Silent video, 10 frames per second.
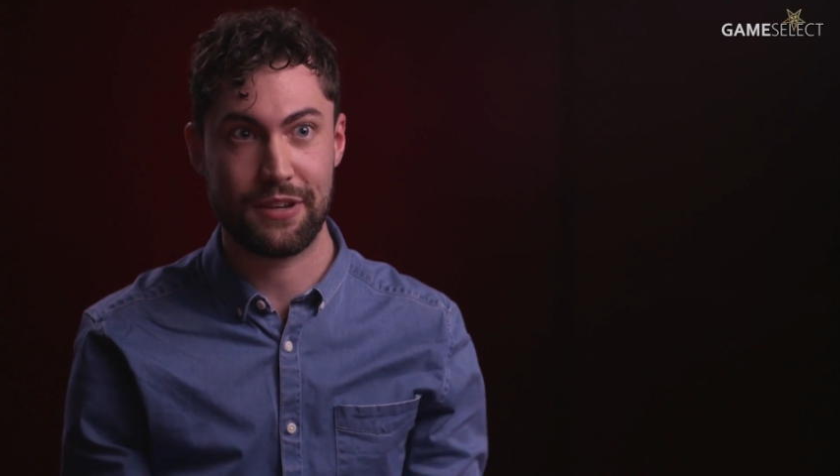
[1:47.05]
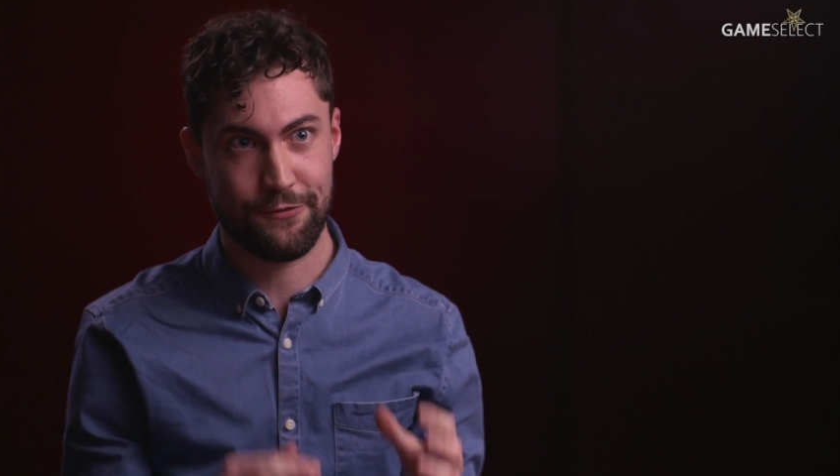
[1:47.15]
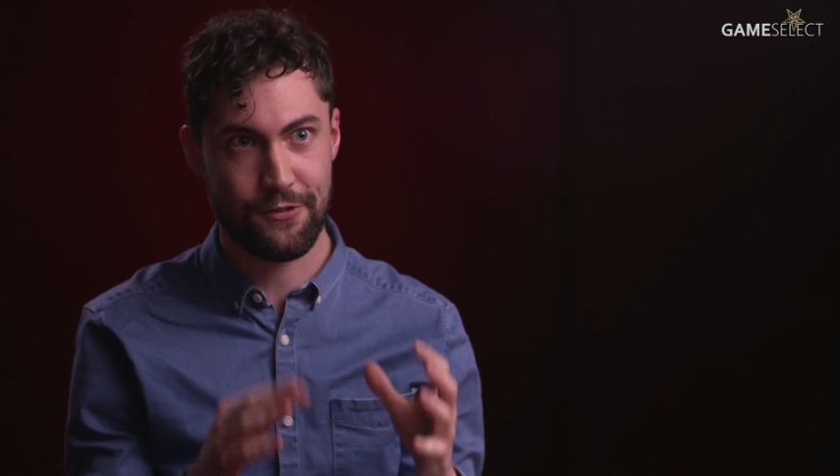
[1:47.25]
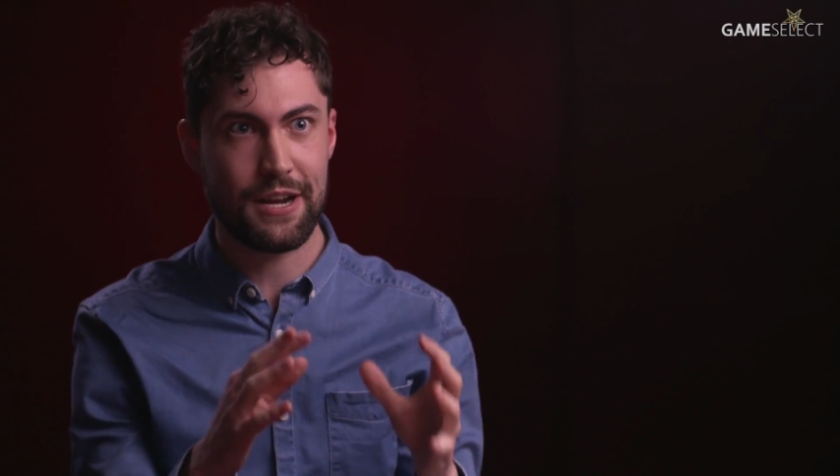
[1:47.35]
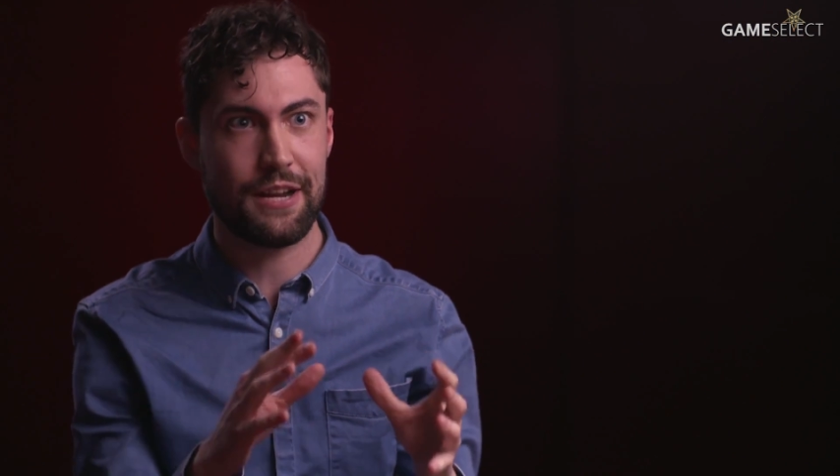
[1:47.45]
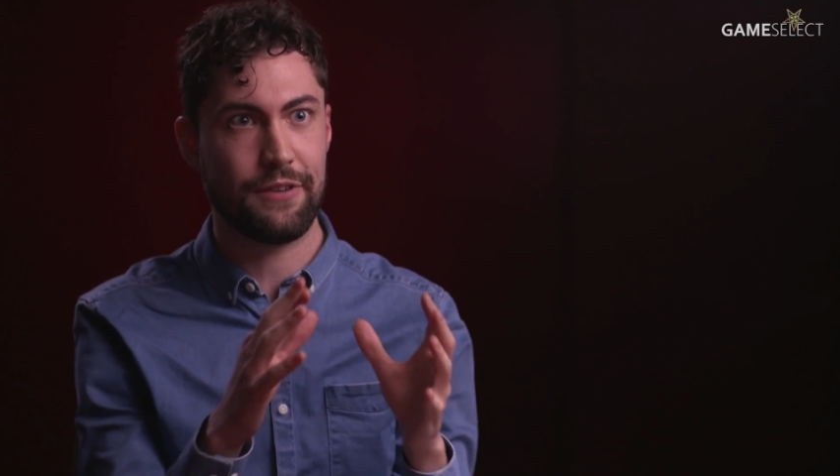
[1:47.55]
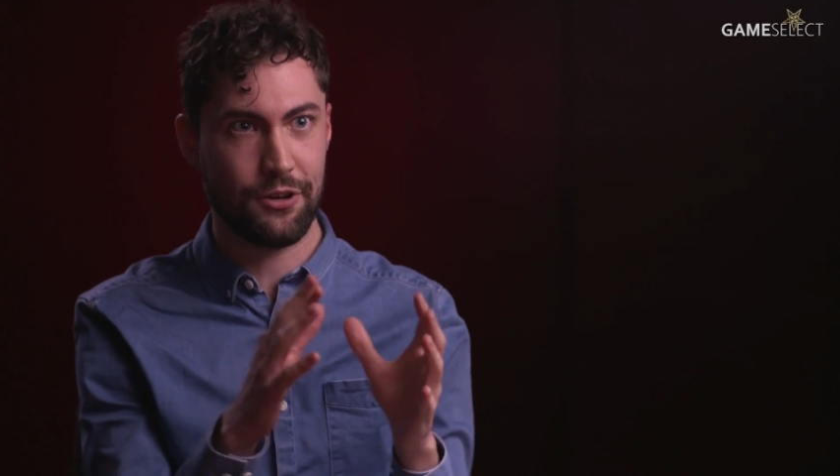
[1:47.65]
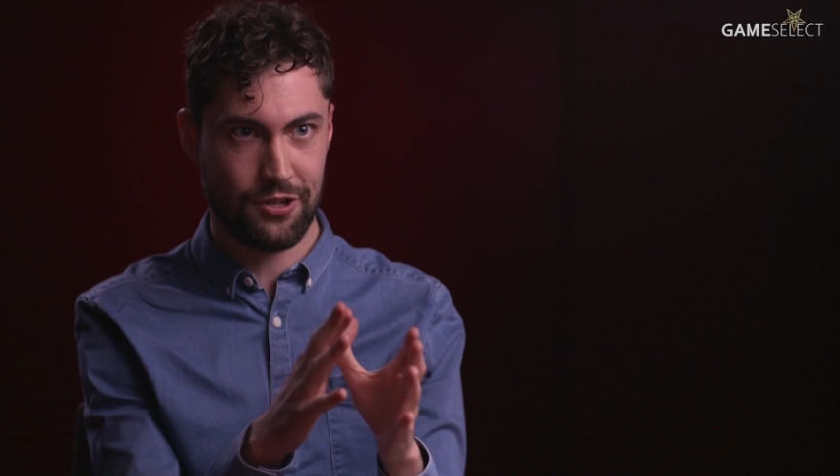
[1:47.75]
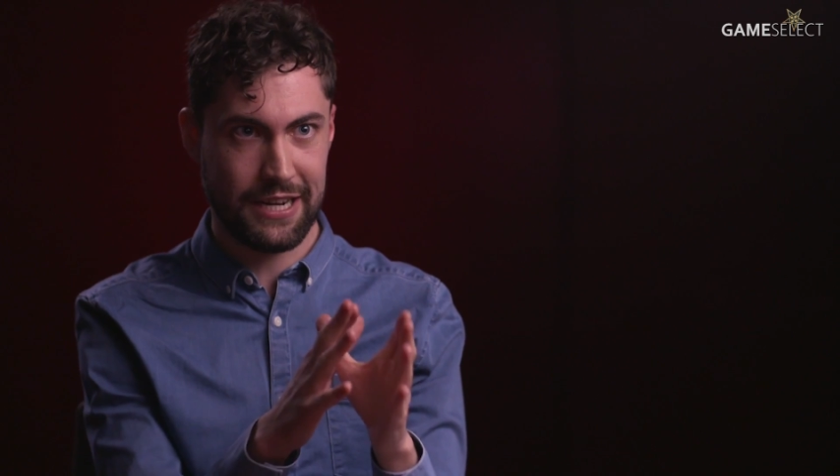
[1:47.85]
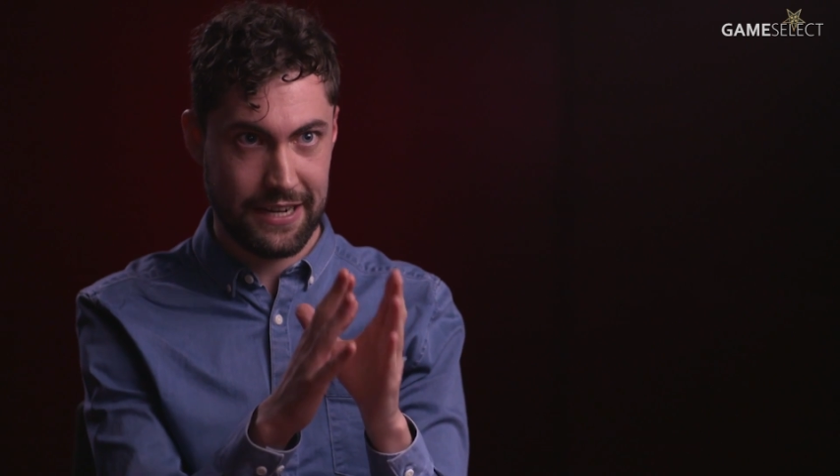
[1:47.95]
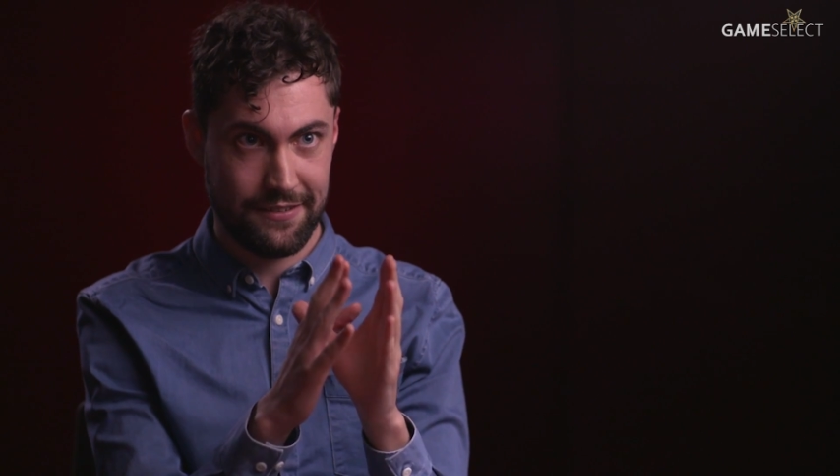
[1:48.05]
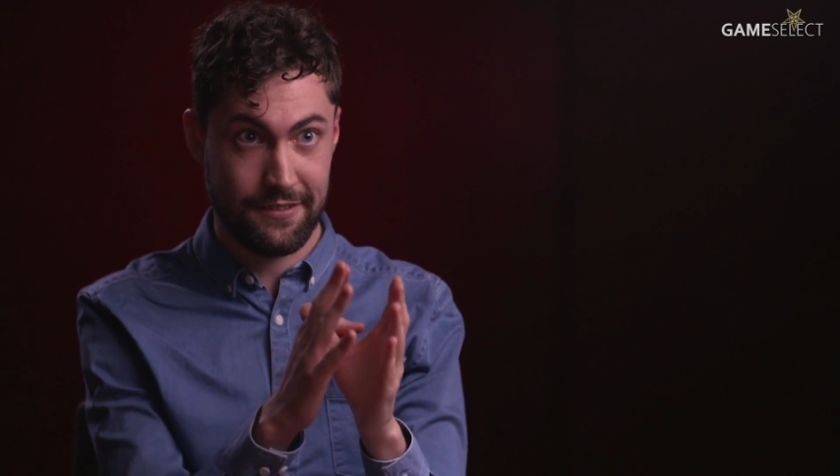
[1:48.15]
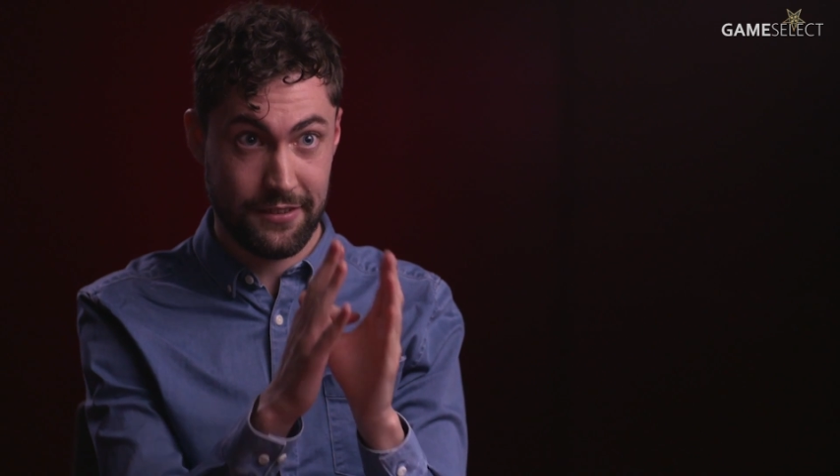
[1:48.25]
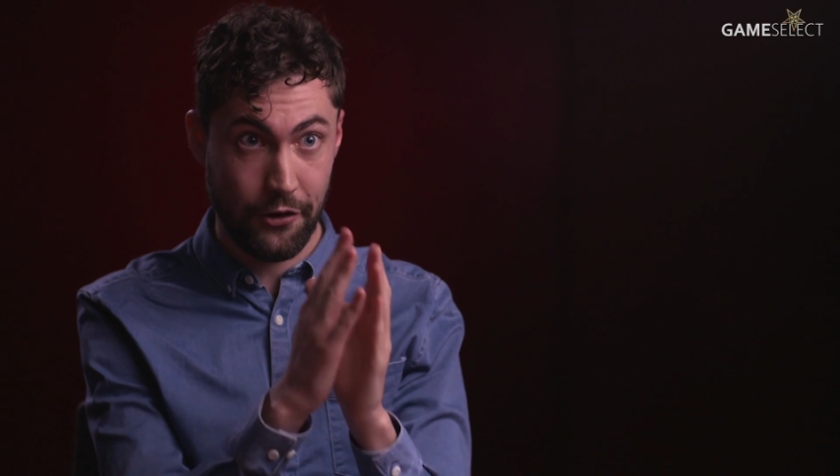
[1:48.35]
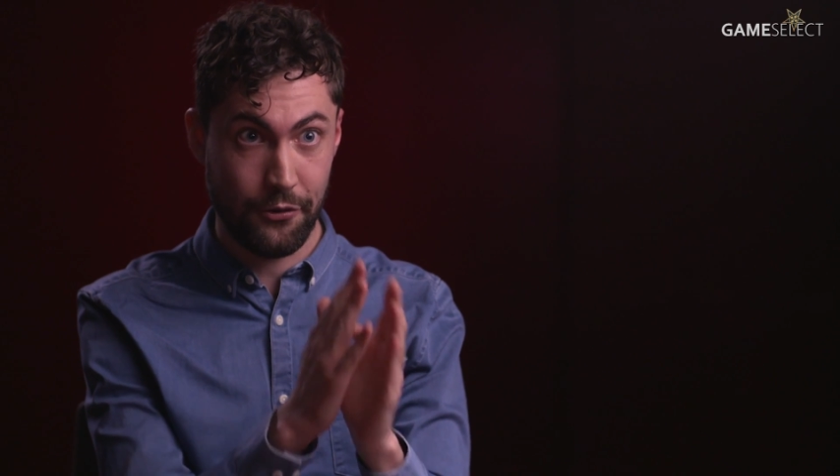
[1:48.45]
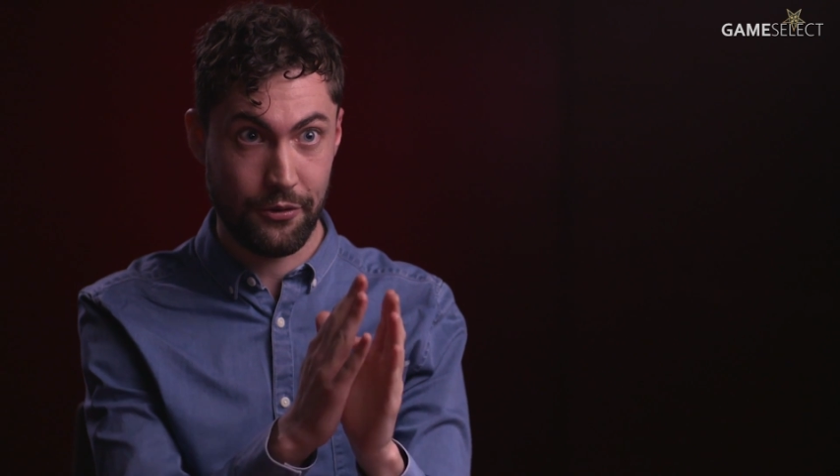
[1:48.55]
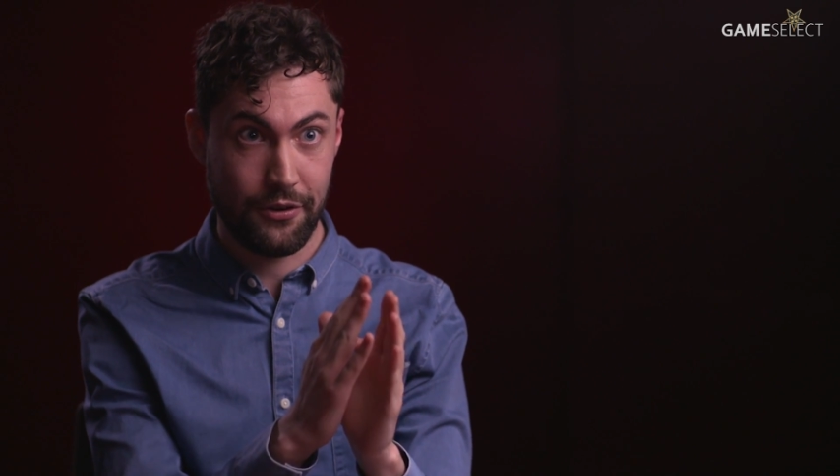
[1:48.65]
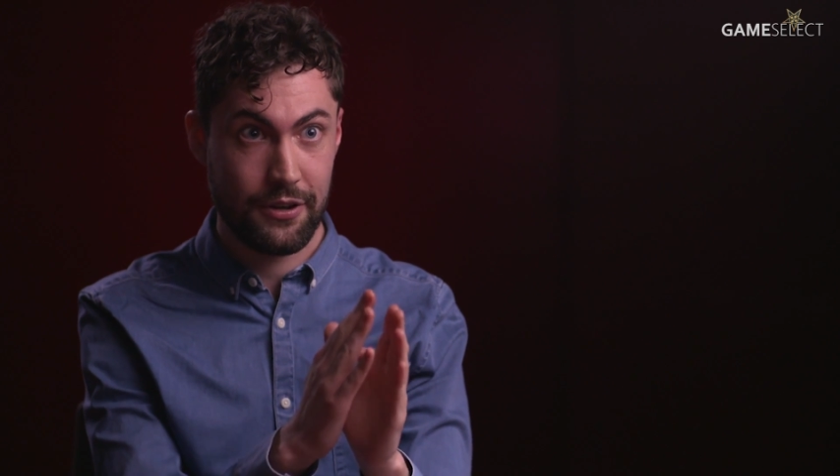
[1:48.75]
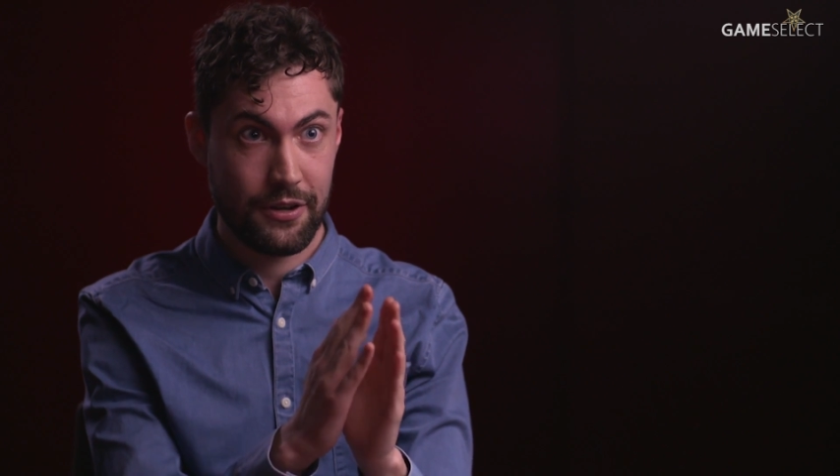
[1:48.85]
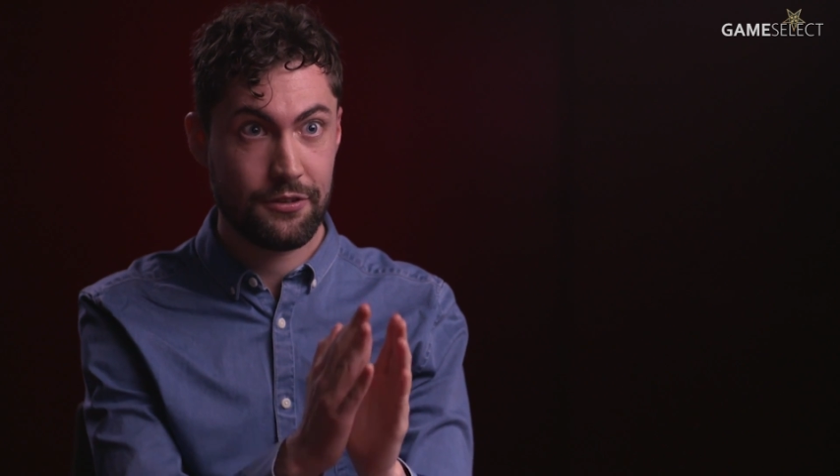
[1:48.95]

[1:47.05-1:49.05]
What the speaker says: It really feels like it's its own